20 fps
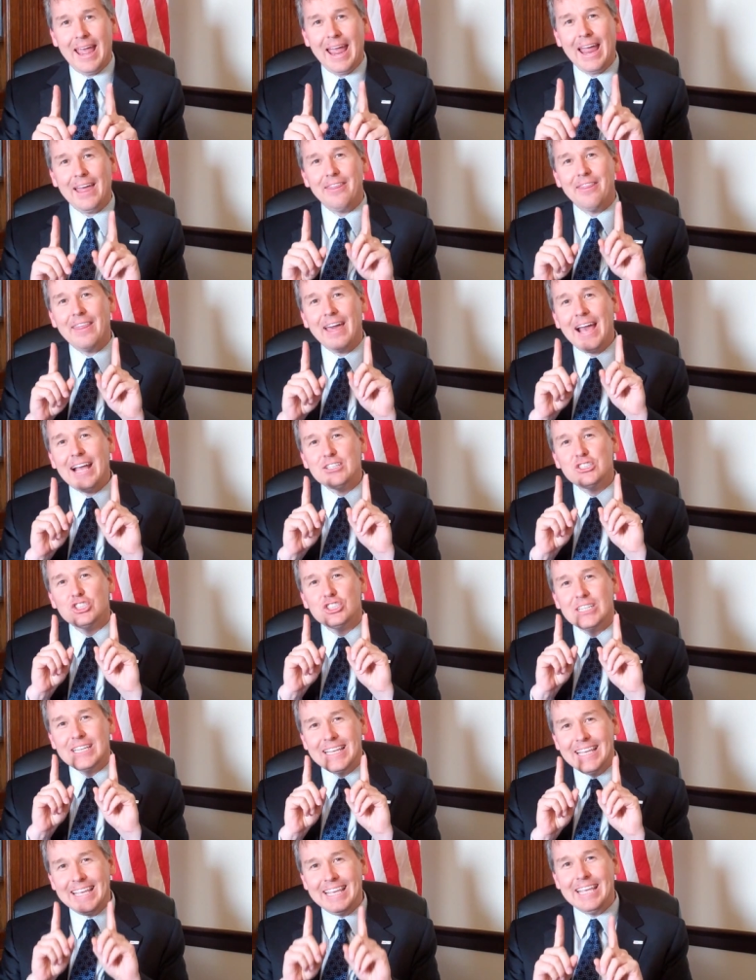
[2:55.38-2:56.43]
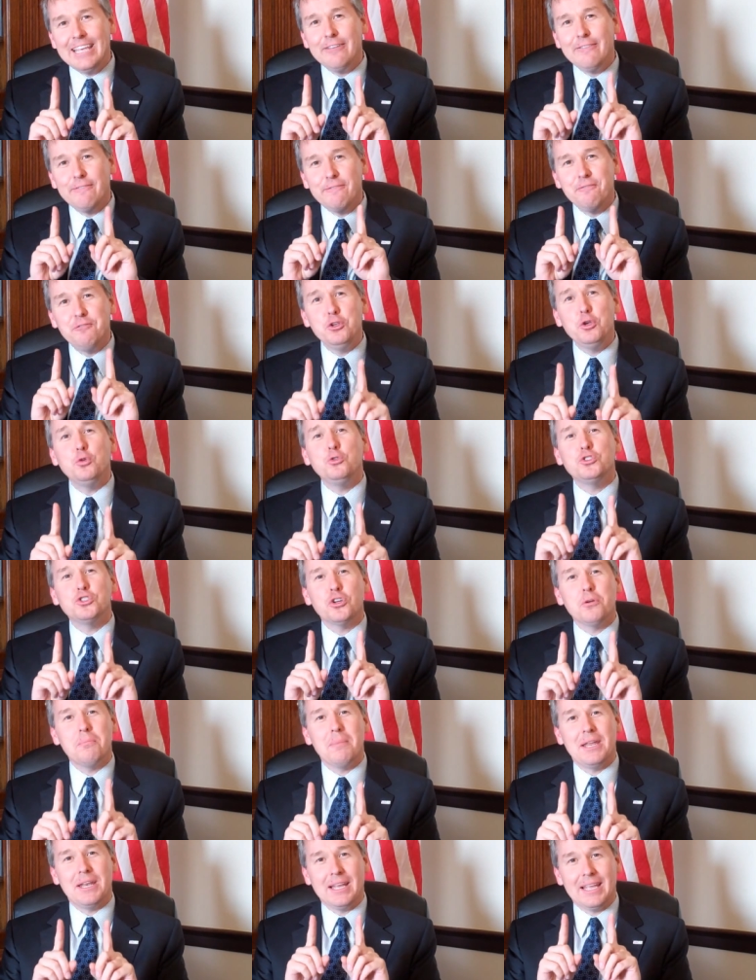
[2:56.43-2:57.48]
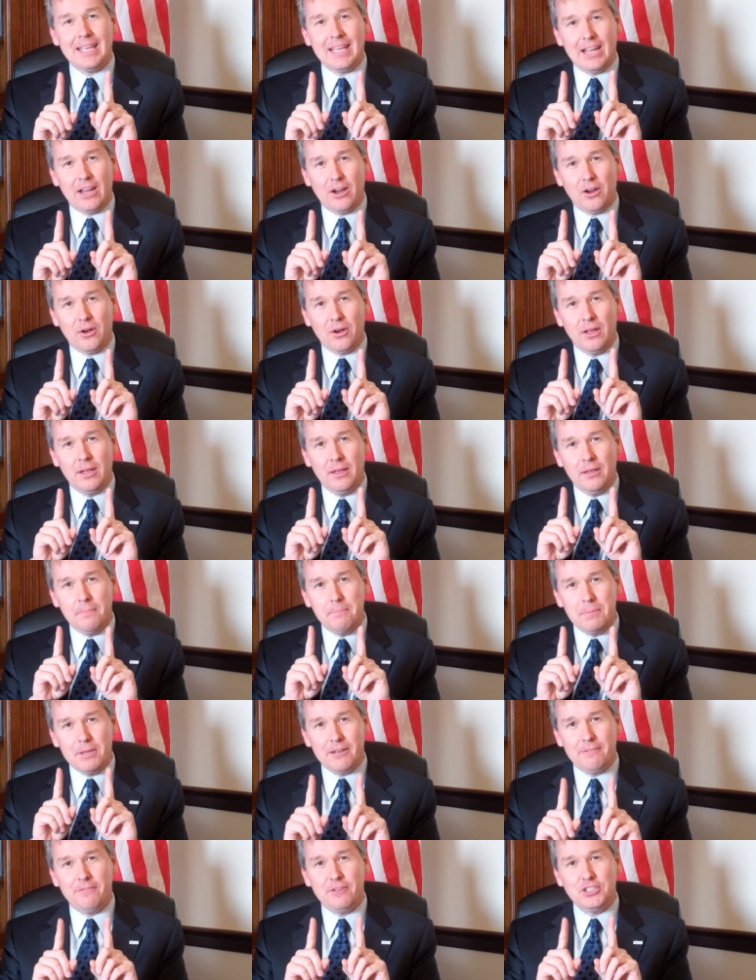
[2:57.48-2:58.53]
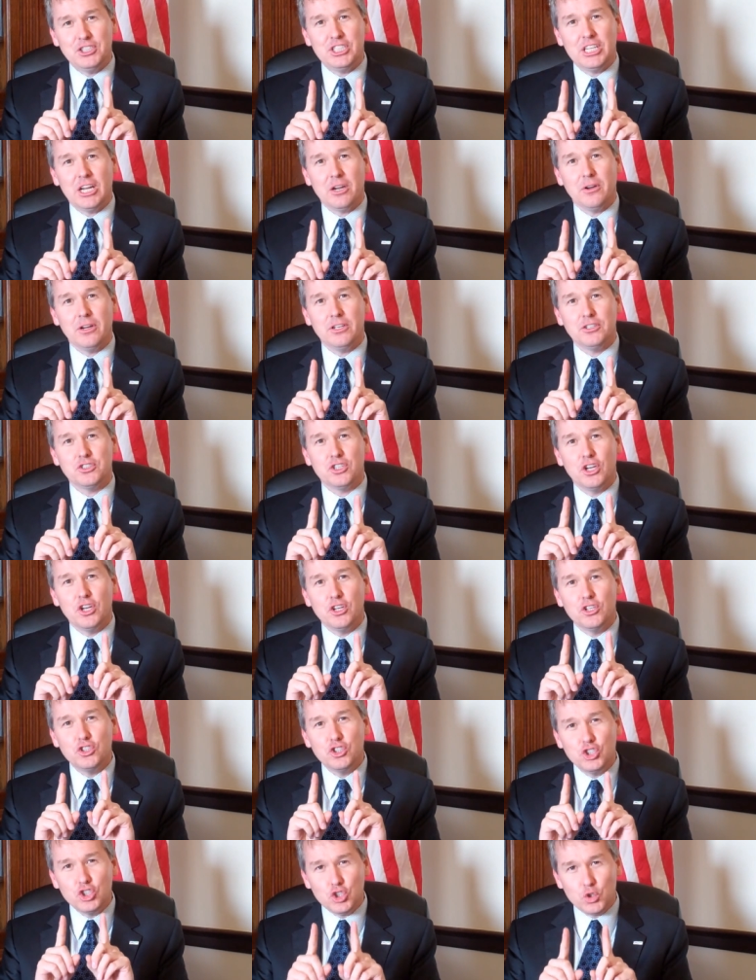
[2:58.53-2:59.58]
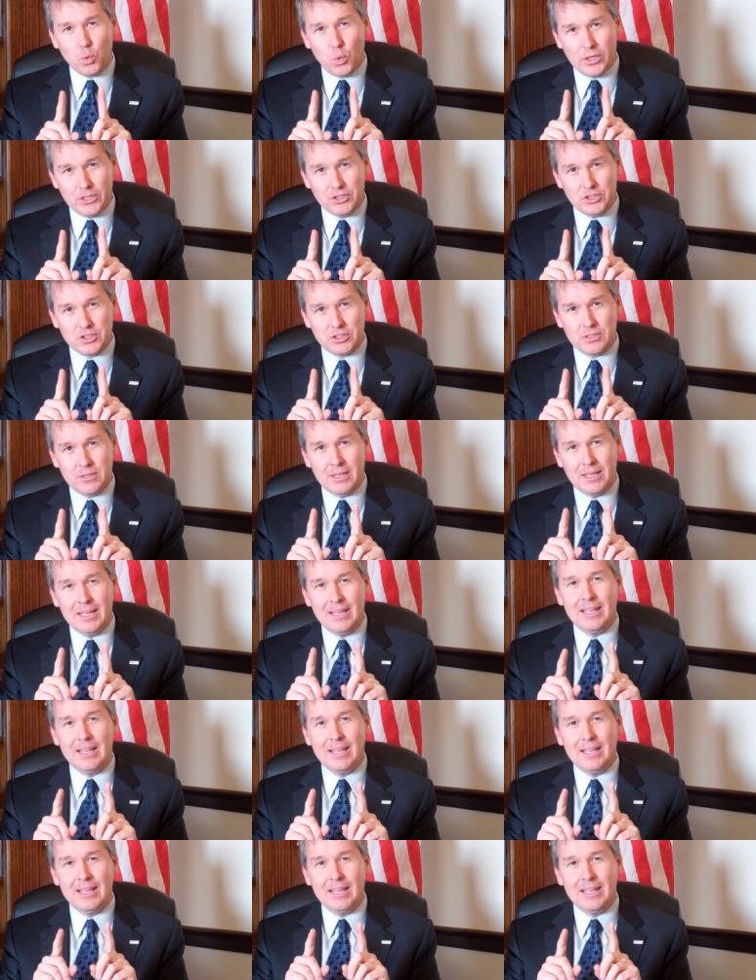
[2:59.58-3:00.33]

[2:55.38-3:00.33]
And that's to give future Medicare beneficiaries choice.